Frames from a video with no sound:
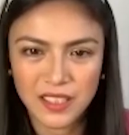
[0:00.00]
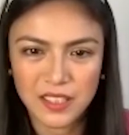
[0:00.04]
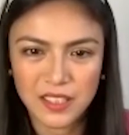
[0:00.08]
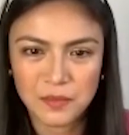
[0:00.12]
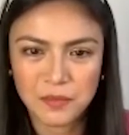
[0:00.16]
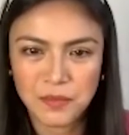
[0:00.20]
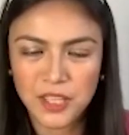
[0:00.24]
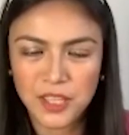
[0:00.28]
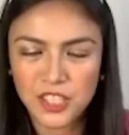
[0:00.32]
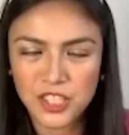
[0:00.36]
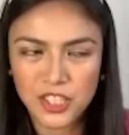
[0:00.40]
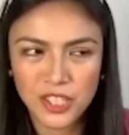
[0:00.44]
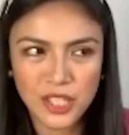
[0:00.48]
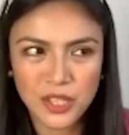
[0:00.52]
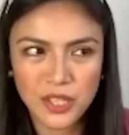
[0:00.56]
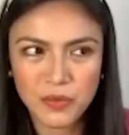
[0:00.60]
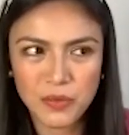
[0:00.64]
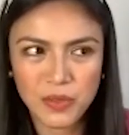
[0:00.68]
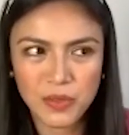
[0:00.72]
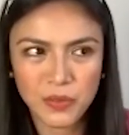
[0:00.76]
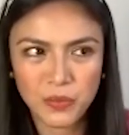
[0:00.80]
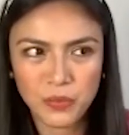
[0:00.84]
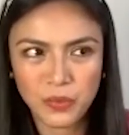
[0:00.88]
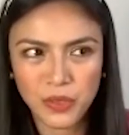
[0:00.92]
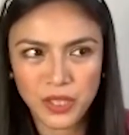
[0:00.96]
especially
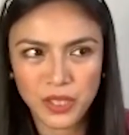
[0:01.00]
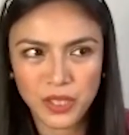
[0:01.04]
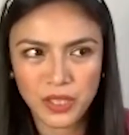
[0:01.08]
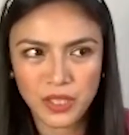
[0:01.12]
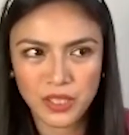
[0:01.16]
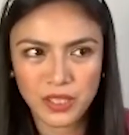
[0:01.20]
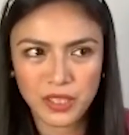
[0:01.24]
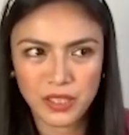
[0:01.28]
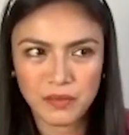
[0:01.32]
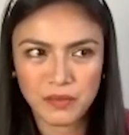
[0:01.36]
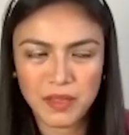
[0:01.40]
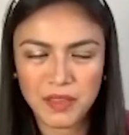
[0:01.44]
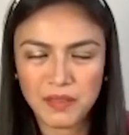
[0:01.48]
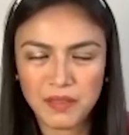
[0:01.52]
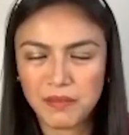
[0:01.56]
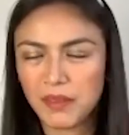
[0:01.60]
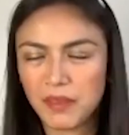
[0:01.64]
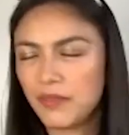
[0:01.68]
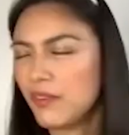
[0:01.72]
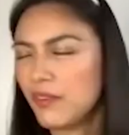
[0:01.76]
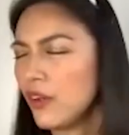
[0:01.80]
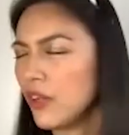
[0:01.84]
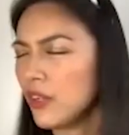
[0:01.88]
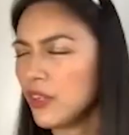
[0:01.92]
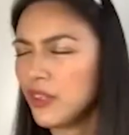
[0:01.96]
with work.
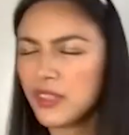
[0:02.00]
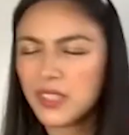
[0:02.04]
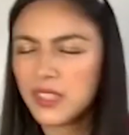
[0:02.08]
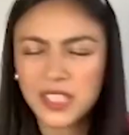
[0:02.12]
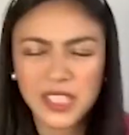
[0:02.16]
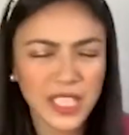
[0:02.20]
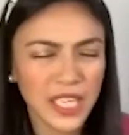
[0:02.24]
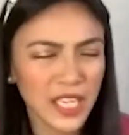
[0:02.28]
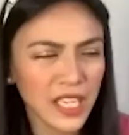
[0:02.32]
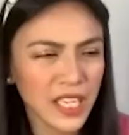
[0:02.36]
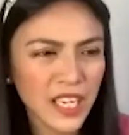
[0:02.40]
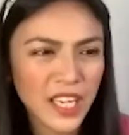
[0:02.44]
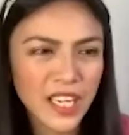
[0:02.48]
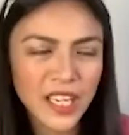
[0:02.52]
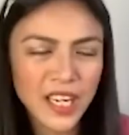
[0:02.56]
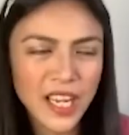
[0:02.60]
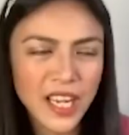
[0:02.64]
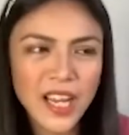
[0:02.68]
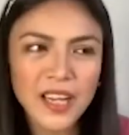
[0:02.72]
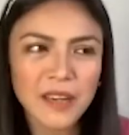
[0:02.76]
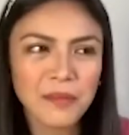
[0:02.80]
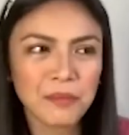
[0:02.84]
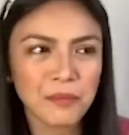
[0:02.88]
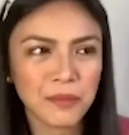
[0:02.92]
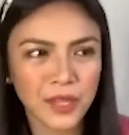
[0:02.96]
Before you sing,
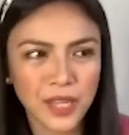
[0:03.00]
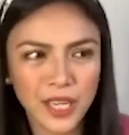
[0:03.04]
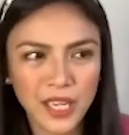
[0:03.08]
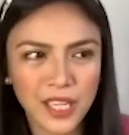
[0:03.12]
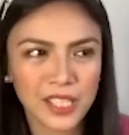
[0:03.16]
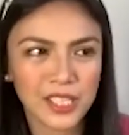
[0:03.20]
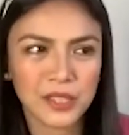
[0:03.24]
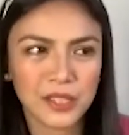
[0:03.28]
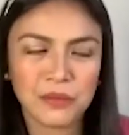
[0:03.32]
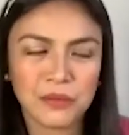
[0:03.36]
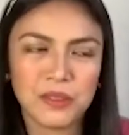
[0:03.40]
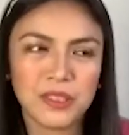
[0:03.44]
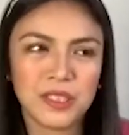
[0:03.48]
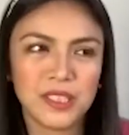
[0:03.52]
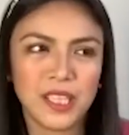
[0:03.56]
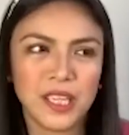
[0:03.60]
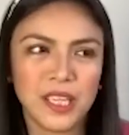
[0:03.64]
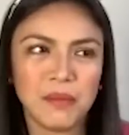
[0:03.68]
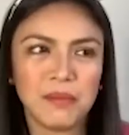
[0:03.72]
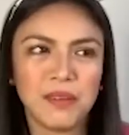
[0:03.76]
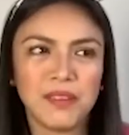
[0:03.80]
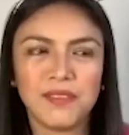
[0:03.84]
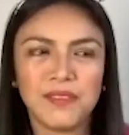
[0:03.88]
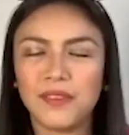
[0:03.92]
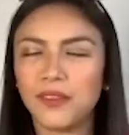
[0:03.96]
anak, pray, she would
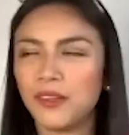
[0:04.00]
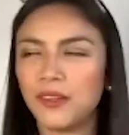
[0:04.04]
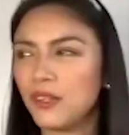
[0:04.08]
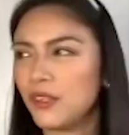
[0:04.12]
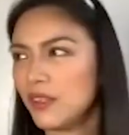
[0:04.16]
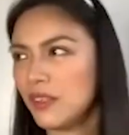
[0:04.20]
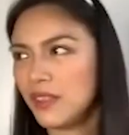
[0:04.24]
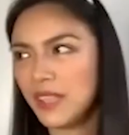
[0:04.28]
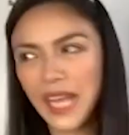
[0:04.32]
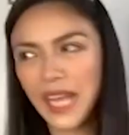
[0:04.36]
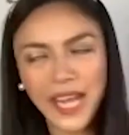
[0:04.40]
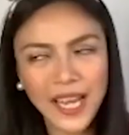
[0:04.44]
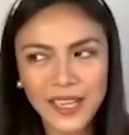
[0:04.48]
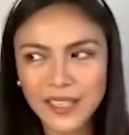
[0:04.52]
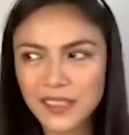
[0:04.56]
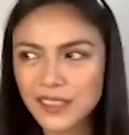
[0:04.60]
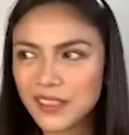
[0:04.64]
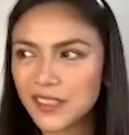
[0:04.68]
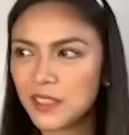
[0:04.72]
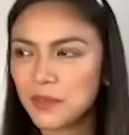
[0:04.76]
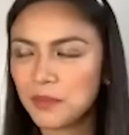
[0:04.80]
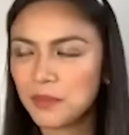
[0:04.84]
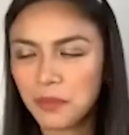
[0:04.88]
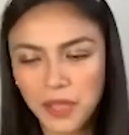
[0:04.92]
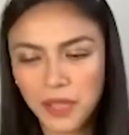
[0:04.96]
say. Before you
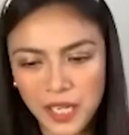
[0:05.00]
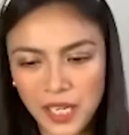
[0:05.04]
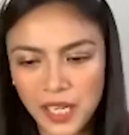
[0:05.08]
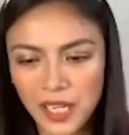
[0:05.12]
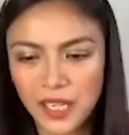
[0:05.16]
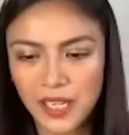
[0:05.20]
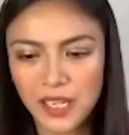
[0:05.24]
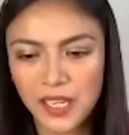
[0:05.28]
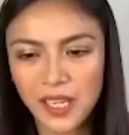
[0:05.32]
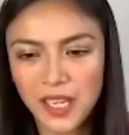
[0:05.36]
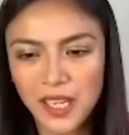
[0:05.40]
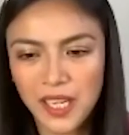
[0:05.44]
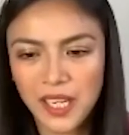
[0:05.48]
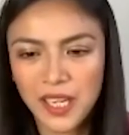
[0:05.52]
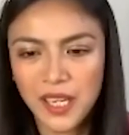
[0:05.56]
dance, pray.